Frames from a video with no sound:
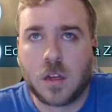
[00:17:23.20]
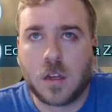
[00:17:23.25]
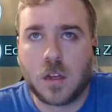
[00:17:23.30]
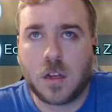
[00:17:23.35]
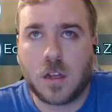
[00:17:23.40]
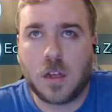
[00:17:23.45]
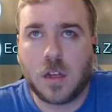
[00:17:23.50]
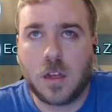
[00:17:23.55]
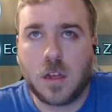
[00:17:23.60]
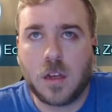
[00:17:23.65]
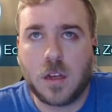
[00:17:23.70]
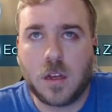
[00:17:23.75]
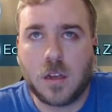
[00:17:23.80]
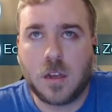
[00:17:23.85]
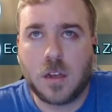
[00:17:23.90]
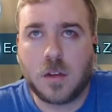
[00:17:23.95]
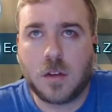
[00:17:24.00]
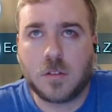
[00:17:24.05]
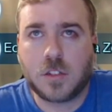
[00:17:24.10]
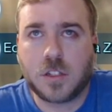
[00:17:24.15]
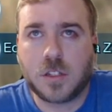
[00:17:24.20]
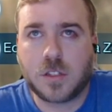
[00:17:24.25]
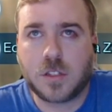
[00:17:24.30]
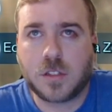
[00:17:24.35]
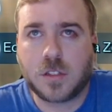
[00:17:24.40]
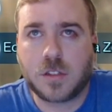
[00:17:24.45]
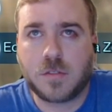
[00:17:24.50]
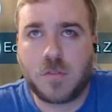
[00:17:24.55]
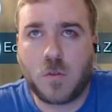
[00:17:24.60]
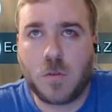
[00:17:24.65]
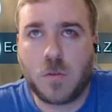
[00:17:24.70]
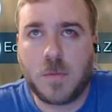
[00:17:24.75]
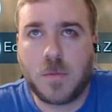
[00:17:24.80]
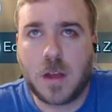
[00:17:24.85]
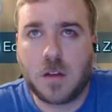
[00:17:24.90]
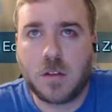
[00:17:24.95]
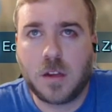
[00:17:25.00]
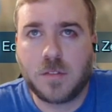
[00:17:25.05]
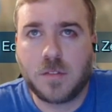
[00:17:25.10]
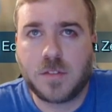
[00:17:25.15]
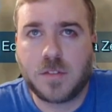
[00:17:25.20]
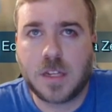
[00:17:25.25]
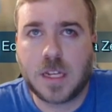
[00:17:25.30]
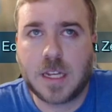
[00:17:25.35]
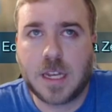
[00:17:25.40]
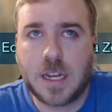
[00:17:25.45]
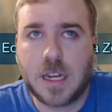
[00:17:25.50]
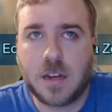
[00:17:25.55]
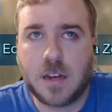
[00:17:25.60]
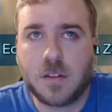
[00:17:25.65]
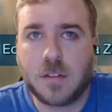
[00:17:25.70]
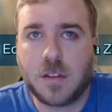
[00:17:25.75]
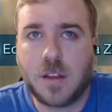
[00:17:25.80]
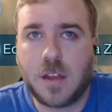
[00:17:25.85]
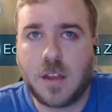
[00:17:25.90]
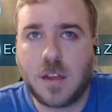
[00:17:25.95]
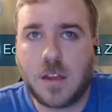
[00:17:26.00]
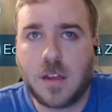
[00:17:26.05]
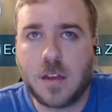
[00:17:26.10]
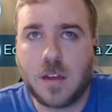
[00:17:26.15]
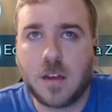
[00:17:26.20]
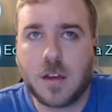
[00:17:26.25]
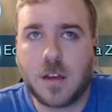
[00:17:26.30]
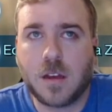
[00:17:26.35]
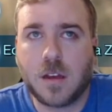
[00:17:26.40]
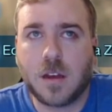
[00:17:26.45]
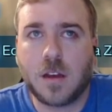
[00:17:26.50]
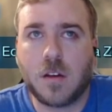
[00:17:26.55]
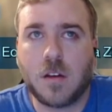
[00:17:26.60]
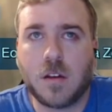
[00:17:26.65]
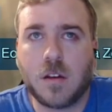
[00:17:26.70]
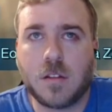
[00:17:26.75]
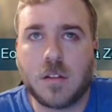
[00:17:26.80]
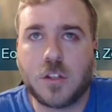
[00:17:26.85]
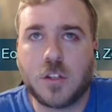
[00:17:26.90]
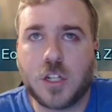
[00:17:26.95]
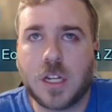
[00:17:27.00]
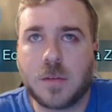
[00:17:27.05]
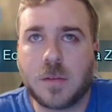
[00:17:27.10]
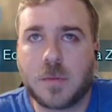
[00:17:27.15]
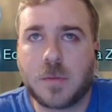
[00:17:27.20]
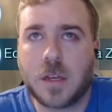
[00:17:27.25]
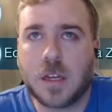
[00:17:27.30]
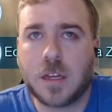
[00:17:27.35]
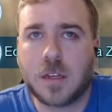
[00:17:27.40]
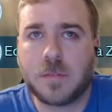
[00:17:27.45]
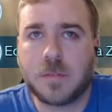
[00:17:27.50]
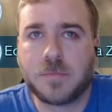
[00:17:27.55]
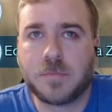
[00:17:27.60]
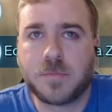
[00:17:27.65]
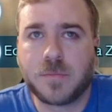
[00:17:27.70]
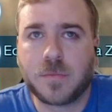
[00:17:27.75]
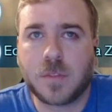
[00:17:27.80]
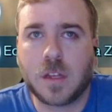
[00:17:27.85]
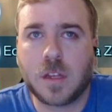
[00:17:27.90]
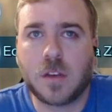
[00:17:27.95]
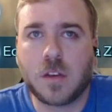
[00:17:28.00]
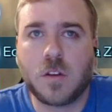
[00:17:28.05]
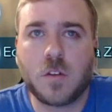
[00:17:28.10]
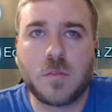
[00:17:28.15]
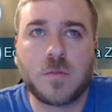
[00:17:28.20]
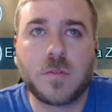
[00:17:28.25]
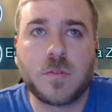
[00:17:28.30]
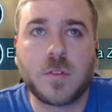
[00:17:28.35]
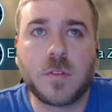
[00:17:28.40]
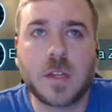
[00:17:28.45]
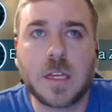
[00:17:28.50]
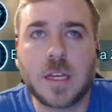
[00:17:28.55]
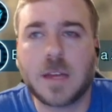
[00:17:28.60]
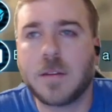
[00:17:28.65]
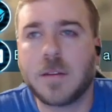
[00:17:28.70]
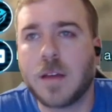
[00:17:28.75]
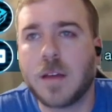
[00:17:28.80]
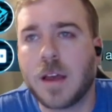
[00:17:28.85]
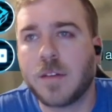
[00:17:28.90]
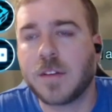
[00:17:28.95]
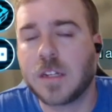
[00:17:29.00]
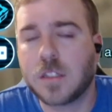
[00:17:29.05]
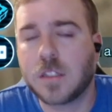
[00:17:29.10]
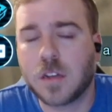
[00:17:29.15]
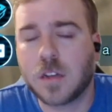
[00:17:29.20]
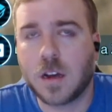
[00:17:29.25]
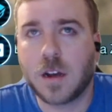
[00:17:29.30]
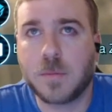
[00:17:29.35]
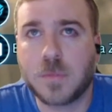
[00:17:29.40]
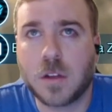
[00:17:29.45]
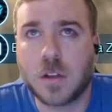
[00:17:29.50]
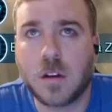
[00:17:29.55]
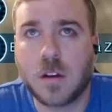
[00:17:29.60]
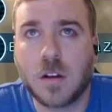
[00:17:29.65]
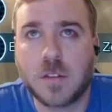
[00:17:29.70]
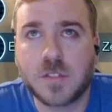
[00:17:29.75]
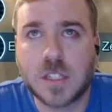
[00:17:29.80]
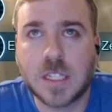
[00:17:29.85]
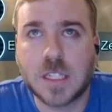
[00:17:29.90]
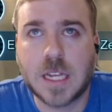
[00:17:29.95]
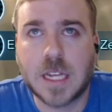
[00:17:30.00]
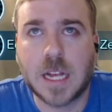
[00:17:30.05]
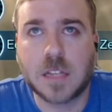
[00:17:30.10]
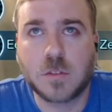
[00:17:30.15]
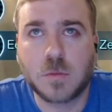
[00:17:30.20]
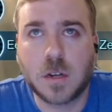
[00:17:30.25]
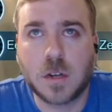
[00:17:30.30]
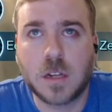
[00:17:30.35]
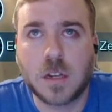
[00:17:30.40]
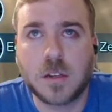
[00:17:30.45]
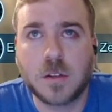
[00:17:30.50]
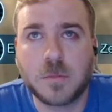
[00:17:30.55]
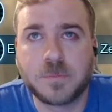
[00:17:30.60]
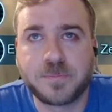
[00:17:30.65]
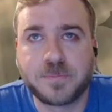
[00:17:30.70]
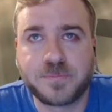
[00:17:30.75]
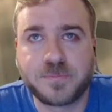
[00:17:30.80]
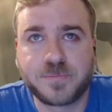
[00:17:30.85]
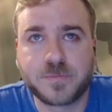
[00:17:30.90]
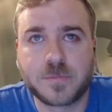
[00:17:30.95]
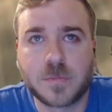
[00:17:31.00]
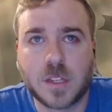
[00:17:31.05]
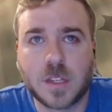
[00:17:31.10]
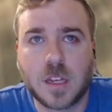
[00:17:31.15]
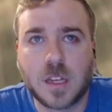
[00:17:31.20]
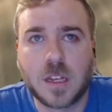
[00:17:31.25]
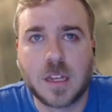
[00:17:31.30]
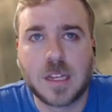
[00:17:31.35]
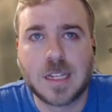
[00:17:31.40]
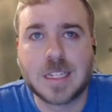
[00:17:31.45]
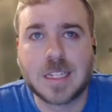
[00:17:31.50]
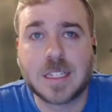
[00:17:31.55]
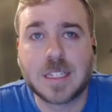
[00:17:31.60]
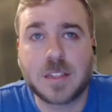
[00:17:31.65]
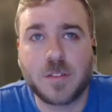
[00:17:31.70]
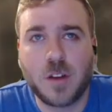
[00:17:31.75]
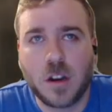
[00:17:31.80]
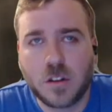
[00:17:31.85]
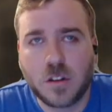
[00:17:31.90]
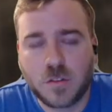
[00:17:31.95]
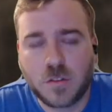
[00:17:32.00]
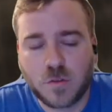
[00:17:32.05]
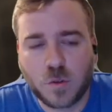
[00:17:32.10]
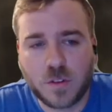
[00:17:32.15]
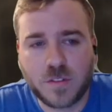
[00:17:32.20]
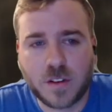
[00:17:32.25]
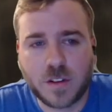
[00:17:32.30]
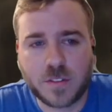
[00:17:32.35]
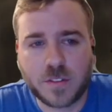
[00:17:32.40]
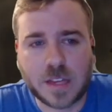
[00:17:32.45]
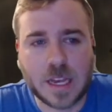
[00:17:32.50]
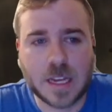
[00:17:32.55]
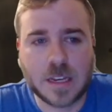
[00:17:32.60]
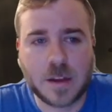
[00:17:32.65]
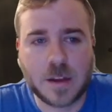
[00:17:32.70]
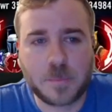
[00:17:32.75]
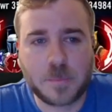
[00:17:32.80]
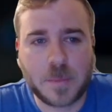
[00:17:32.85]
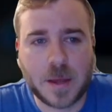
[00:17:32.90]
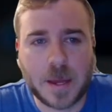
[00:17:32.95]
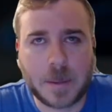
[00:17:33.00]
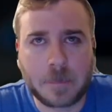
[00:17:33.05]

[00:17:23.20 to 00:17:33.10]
And now it's just formality of taking out the other JMK, and hopefully having topped off stats when I do. 745k, not bad.